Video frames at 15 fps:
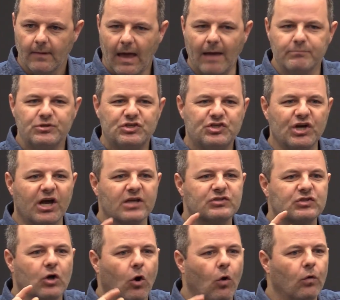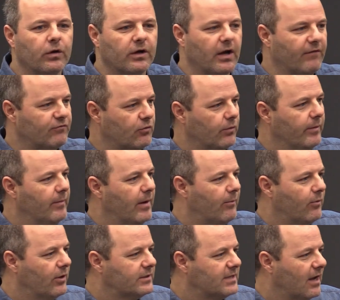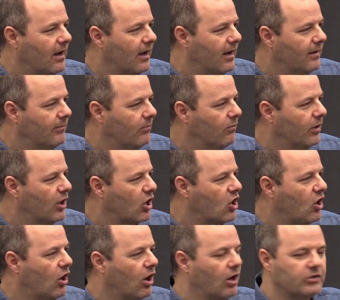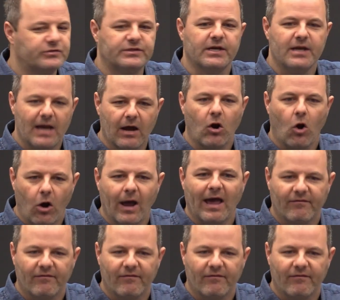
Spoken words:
I'm just old enough to remember a time when our cars did not all